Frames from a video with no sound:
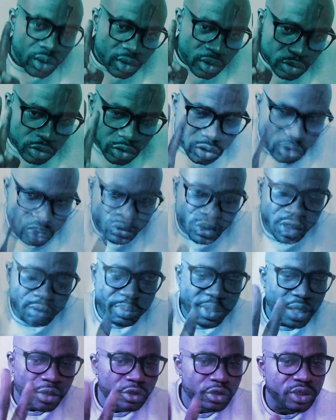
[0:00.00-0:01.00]
You doing it
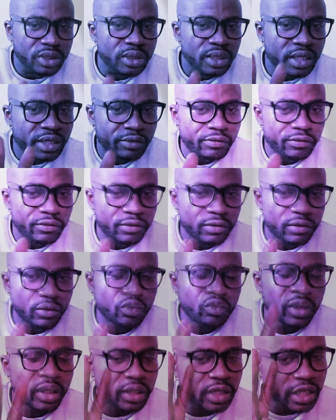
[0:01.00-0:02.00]
by yourself
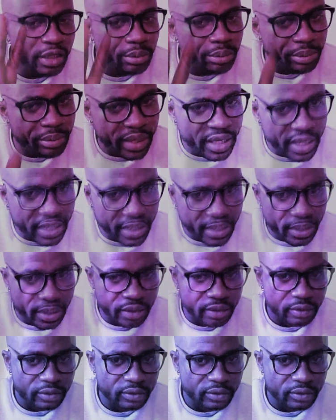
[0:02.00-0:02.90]
when a man